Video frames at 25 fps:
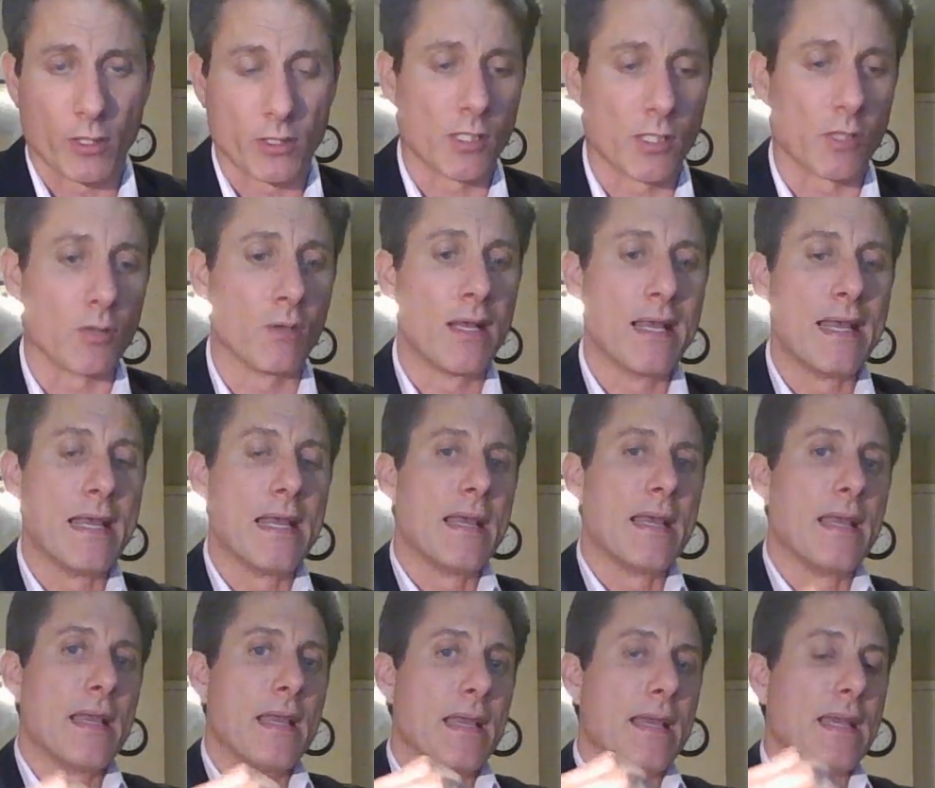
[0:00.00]
So
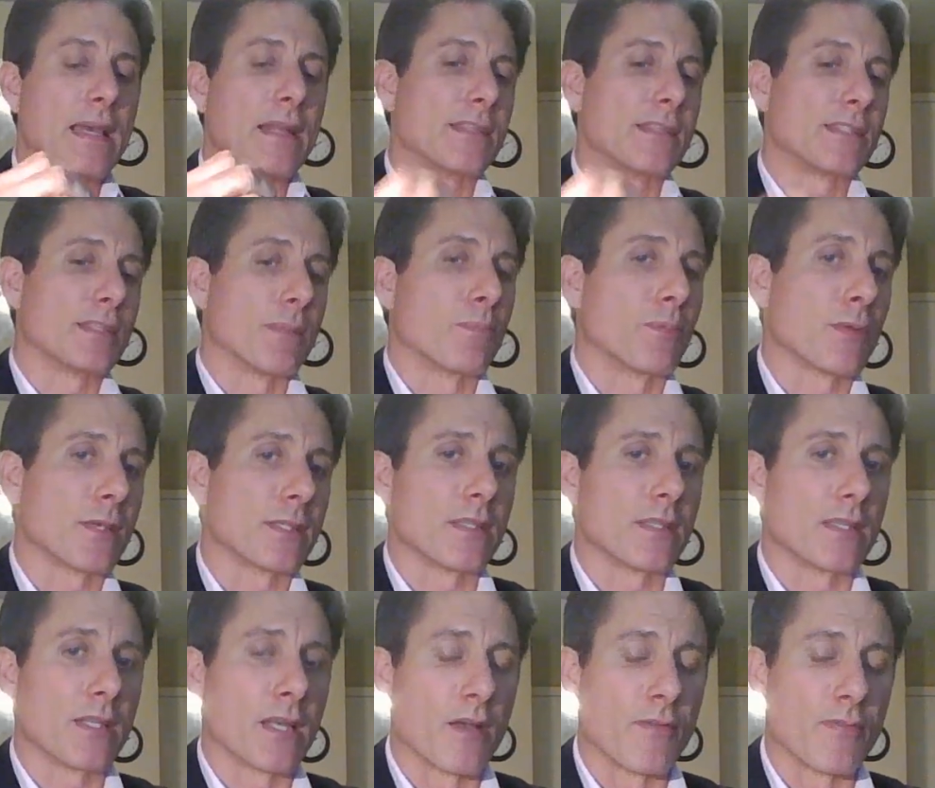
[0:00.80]
in the
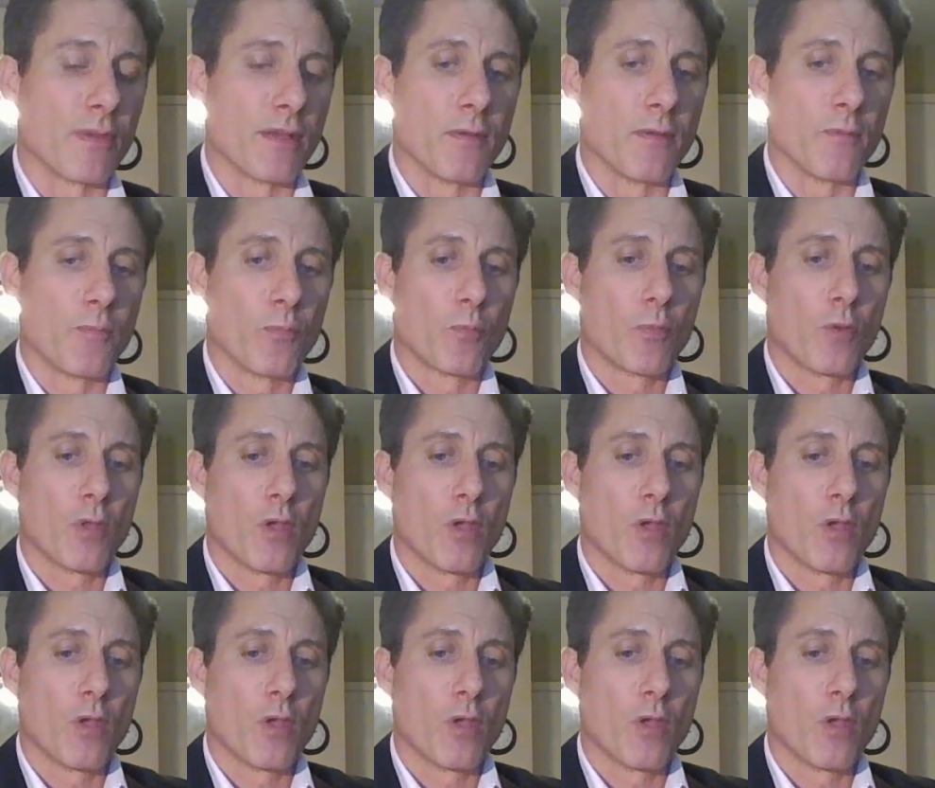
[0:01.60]
simplicity of it,